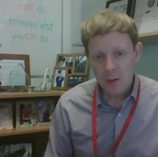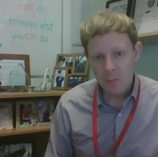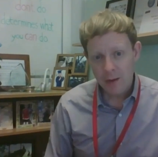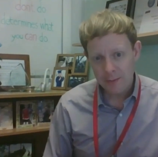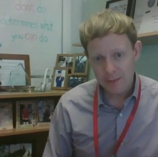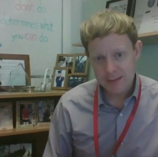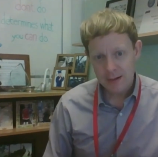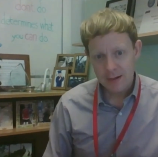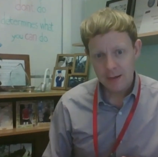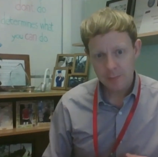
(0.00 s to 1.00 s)
Whereas
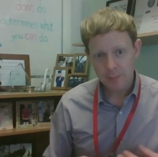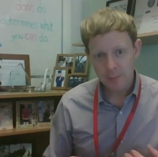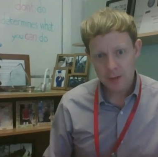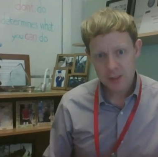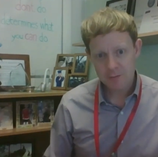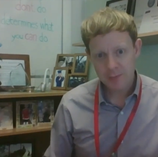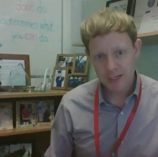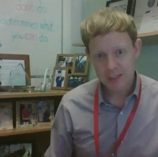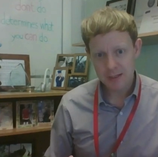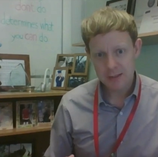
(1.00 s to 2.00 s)
the proportion of
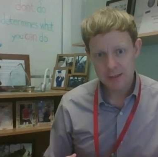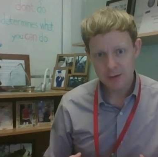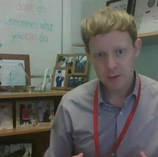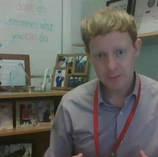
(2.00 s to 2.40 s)
patients whose